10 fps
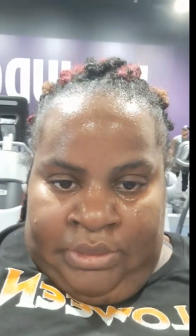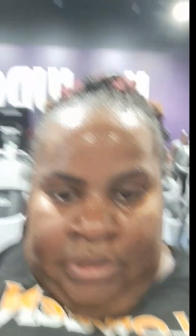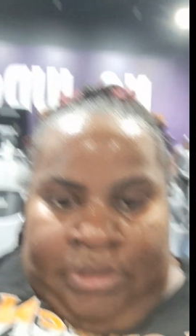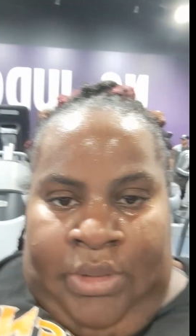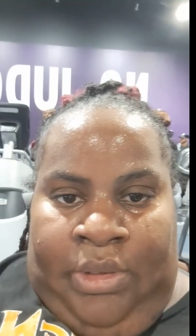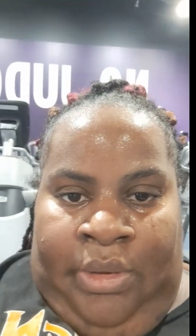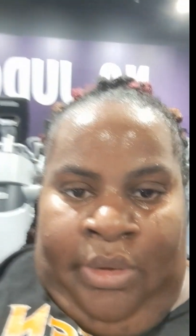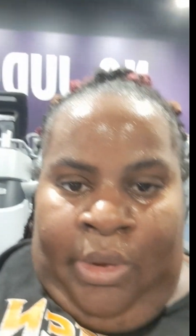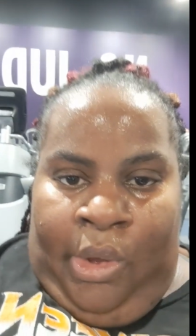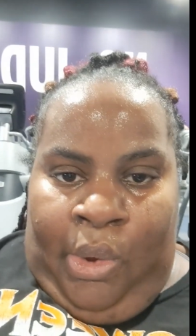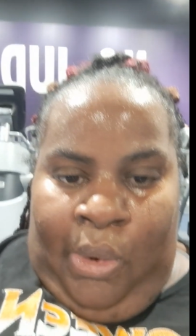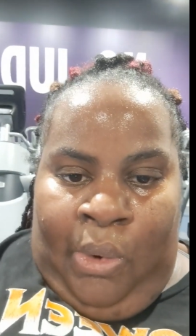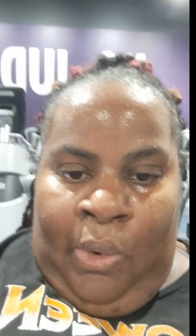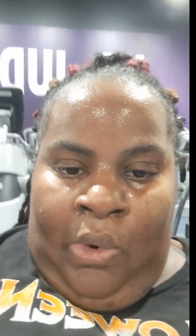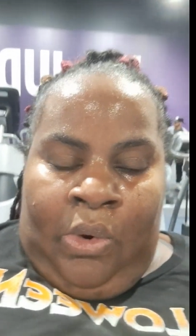do more in the gym
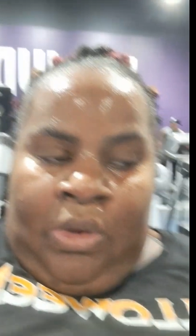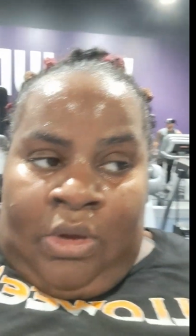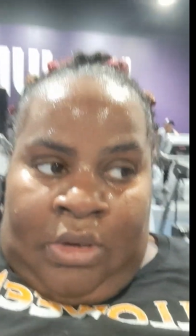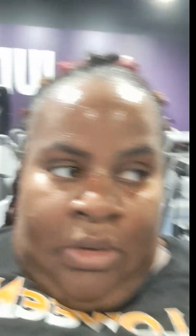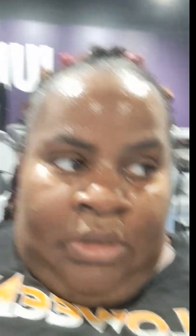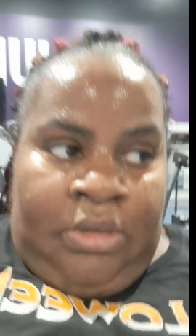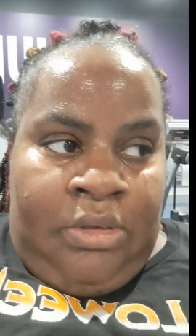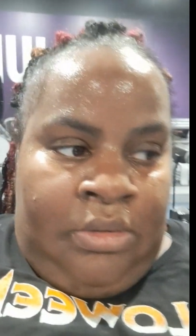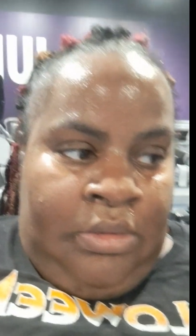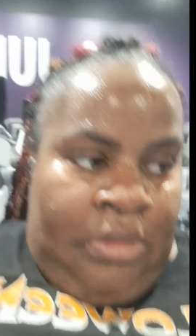while I'm there.